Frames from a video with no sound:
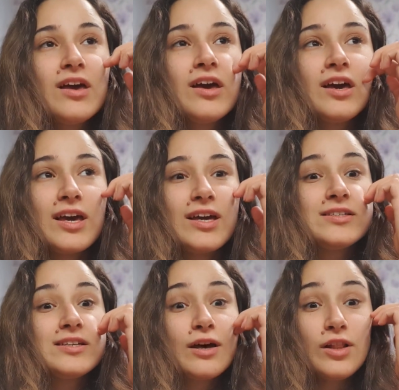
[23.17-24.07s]

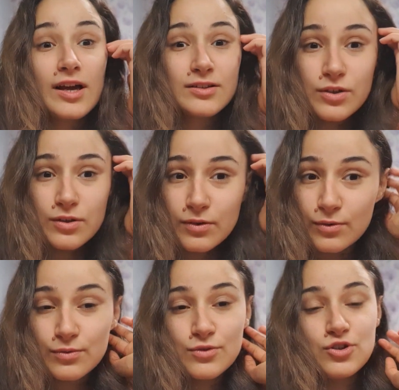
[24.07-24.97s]
and I'd like
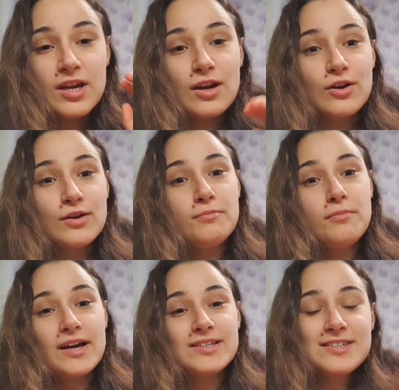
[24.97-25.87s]
to share
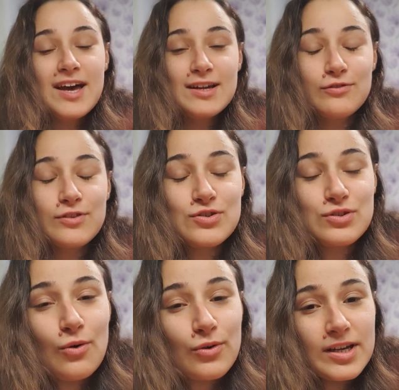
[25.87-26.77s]
my side of the
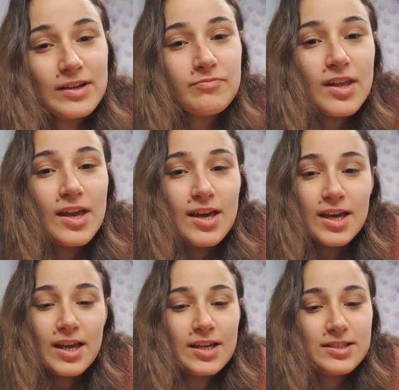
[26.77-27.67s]
story
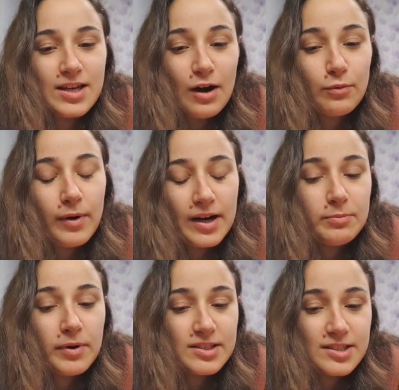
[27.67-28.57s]
and how body
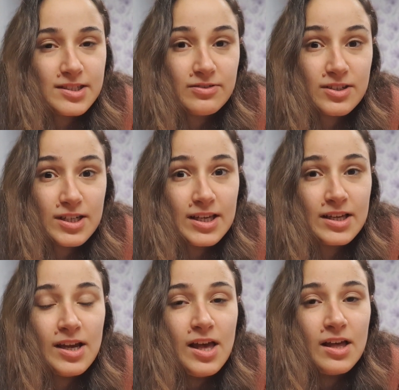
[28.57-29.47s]

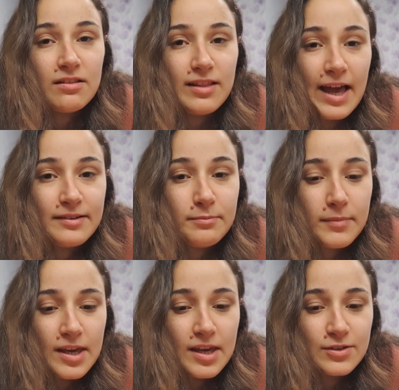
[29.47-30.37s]
positivity led
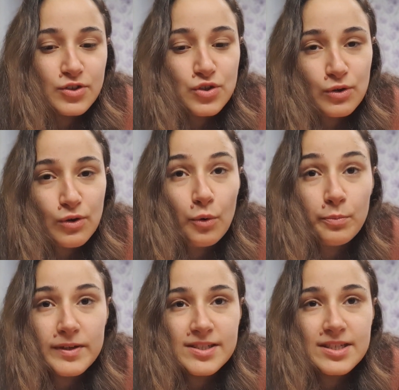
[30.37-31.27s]
me to
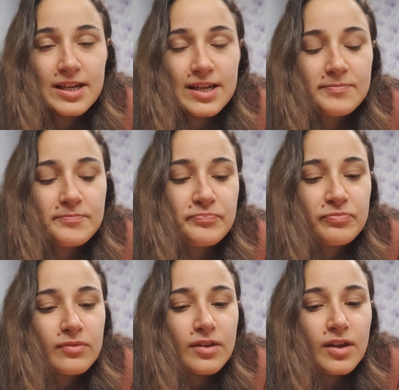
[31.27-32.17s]
obesity.
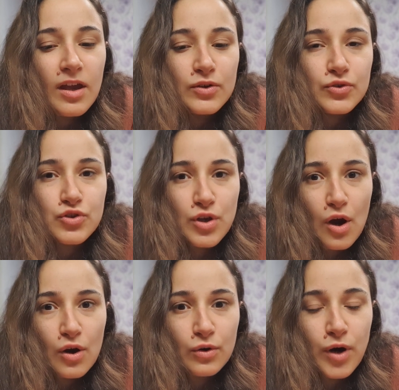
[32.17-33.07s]

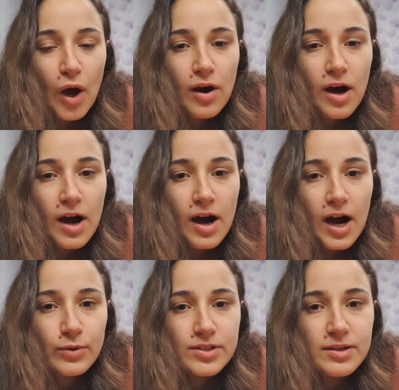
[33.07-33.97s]
So
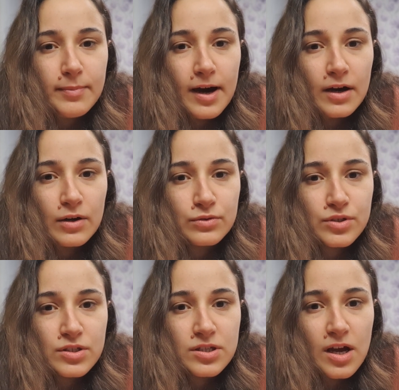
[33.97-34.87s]
I was about